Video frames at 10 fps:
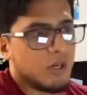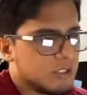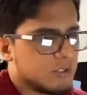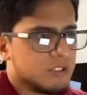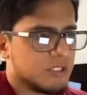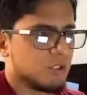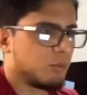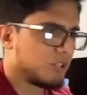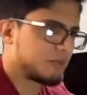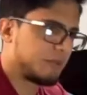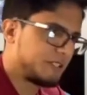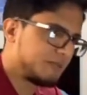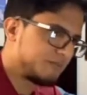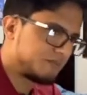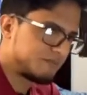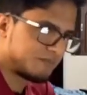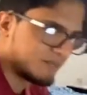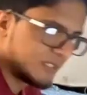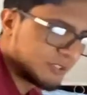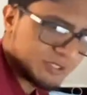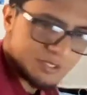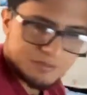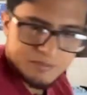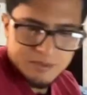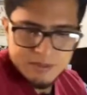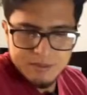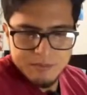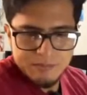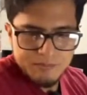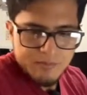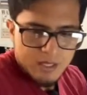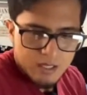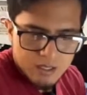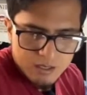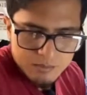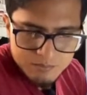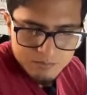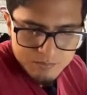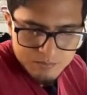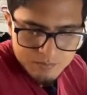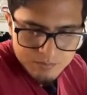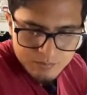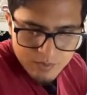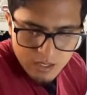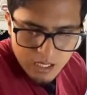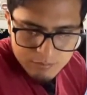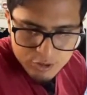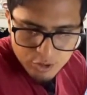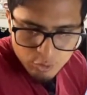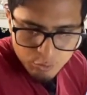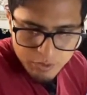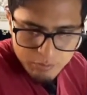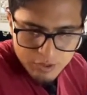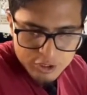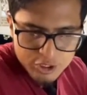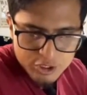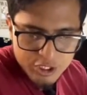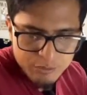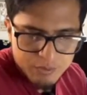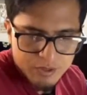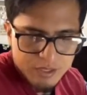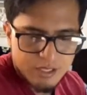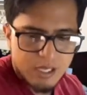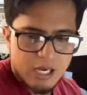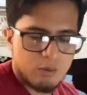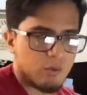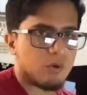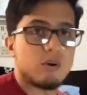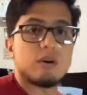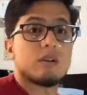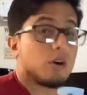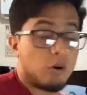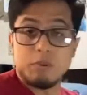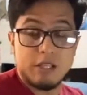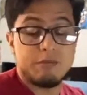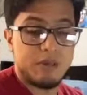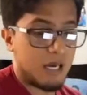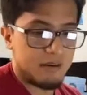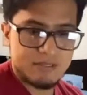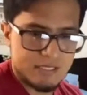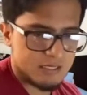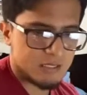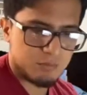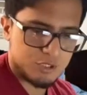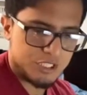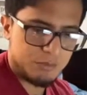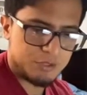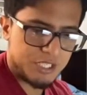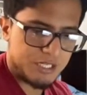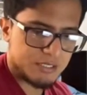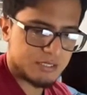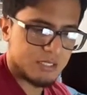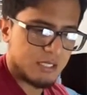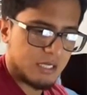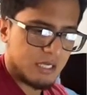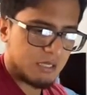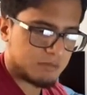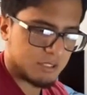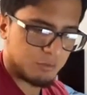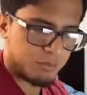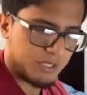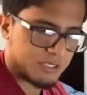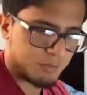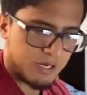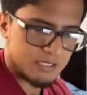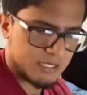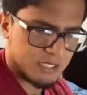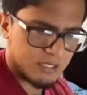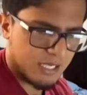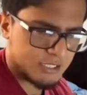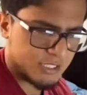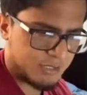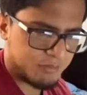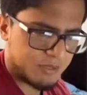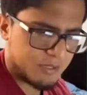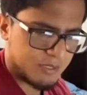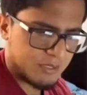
Okay, so it's just Noboa's page. Interesting. I'm sure it will be much cheaper in Ecuador. Oh, believe me, I've seen some cheap chairs, and I'm still pretty surprised that they're that cheap.